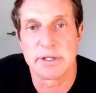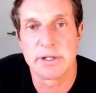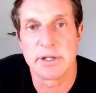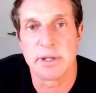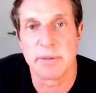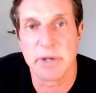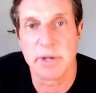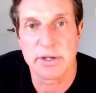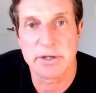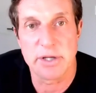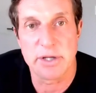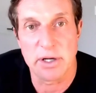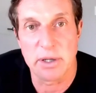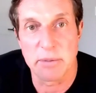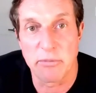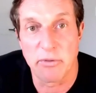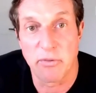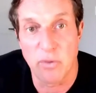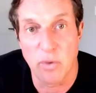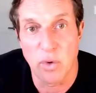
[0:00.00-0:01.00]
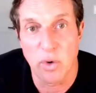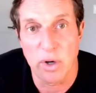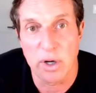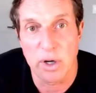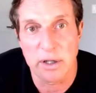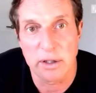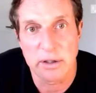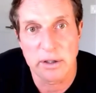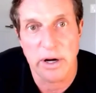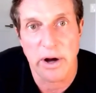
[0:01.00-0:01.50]
the military
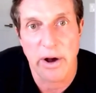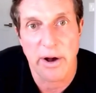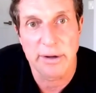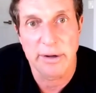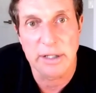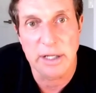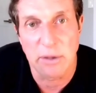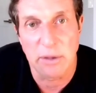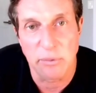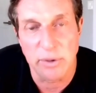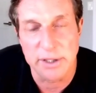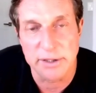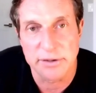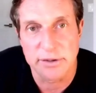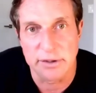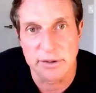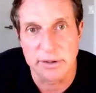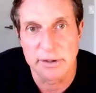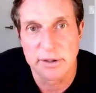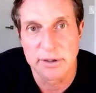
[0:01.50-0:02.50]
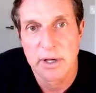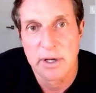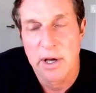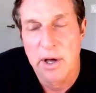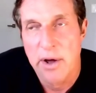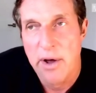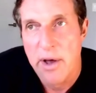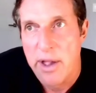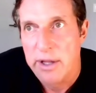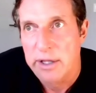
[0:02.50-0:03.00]
before I went to
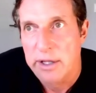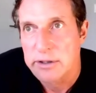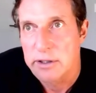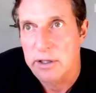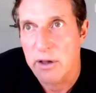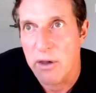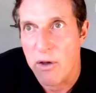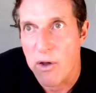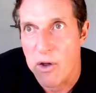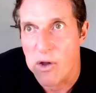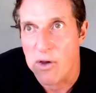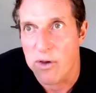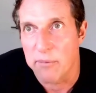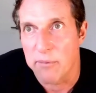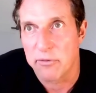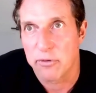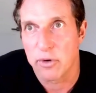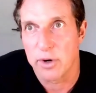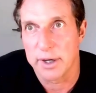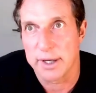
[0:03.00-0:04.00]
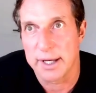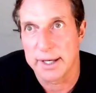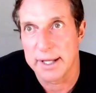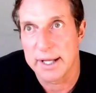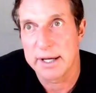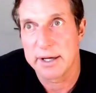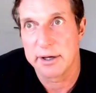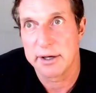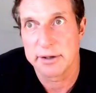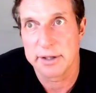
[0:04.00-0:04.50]
uh, before I got
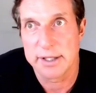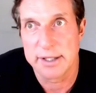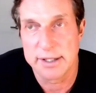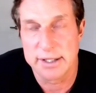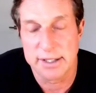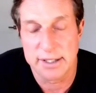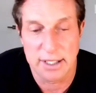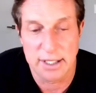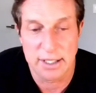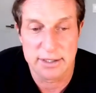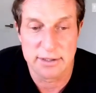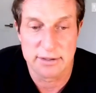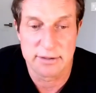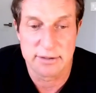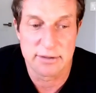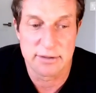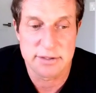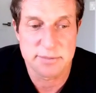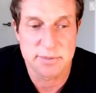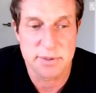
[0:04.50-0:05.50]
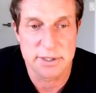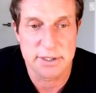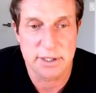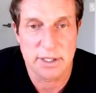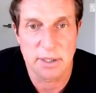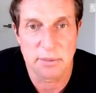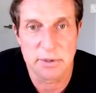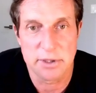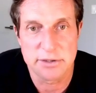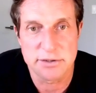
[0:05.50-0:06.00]
out, and then I'd spent a
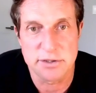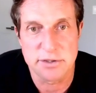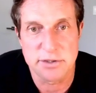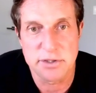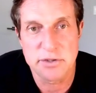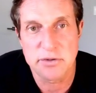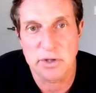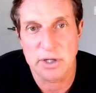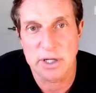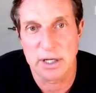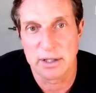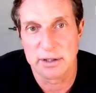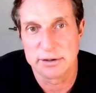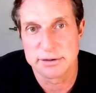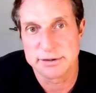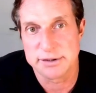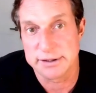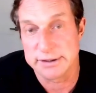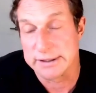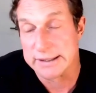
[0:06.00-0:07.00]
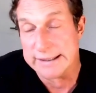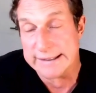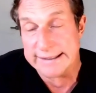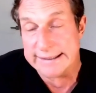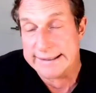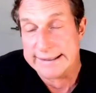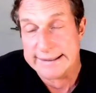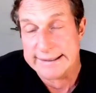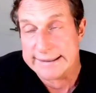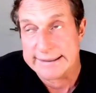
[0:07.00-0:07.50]
couple of years in junior college. Like,
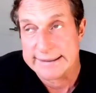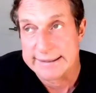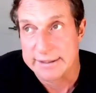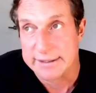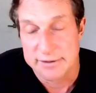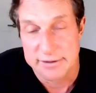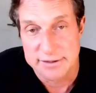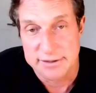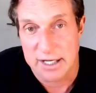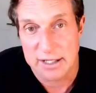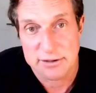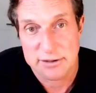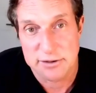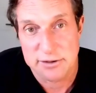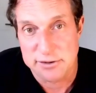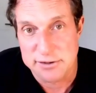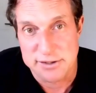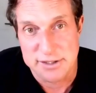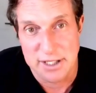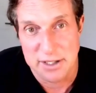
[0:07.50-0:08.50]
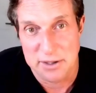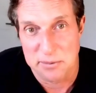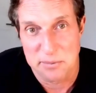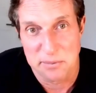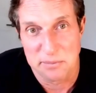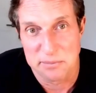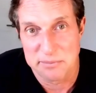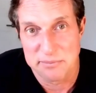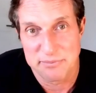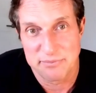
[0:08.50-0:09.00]
you know, the doctors there
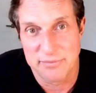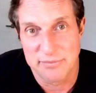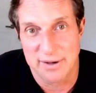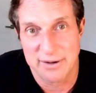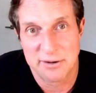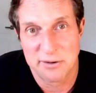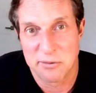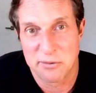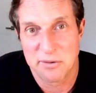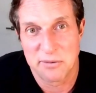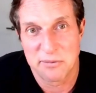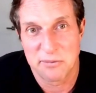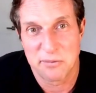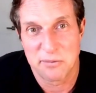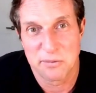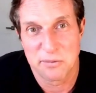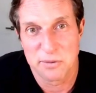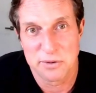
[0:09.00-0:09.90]
were,